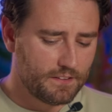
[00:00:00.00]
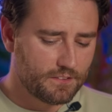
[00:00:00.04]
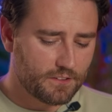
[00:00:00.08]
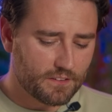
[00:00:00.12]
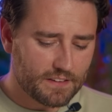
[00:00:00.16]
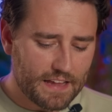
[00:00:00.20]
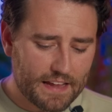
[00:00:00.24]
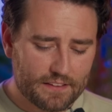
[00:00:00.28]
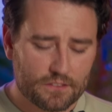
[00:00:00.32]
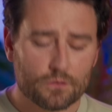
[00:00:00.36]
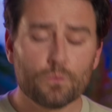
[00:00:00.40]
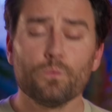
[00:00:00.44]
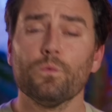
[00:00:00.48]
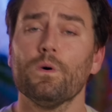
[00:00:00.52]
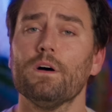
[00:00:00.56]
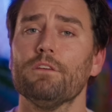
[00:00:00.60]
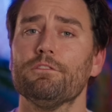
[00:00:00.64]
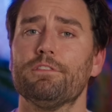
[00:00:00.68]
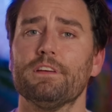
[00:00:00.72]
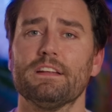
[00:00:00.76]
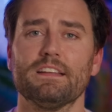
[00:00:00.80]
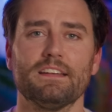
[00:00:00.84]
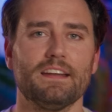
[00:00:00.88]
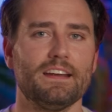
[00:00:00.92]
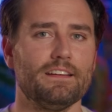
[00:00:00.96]
So that's one
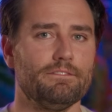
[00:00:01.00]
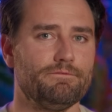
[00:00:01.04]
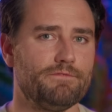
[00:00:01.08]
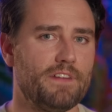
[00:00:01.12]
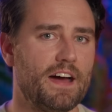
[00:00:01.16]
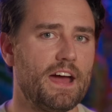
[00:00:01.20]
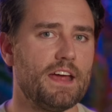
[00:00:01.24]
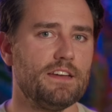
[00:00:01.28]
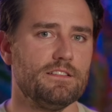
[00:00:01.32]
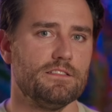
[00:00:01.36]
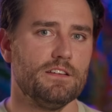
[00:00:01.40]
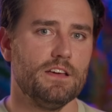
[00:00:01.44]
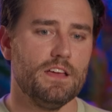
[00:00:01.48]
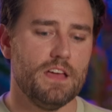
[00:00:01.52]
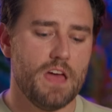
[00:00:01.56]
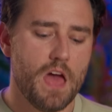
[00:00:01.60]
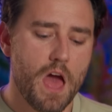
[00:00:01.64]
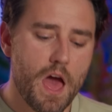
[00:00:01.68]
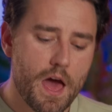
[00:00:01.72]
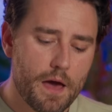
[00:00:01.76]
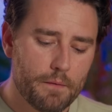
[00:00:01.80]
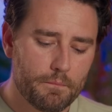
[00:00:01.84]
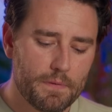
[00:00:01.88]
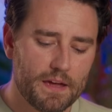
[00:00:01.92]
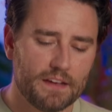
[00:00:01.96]
thing that I find
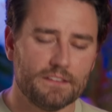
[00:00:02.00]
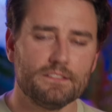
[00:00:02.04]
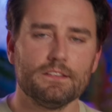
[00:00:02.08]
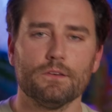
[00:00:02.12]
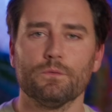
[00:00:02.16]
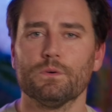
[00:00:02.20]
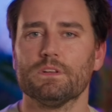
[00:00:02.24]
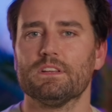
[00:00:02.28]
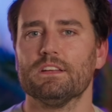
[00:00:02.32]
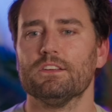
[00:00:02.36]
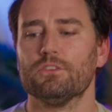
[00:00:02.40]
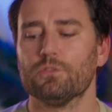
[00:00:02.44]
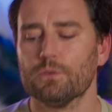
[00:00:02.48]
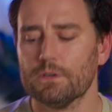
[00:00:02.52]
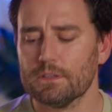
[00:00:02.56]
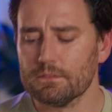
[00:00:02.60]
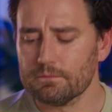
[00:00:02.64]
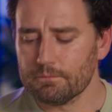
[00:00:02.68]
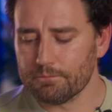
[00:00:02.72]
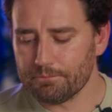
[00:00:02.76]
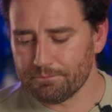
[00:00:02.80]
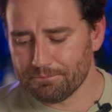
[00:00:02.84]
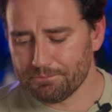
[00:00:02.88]
amazing with this one.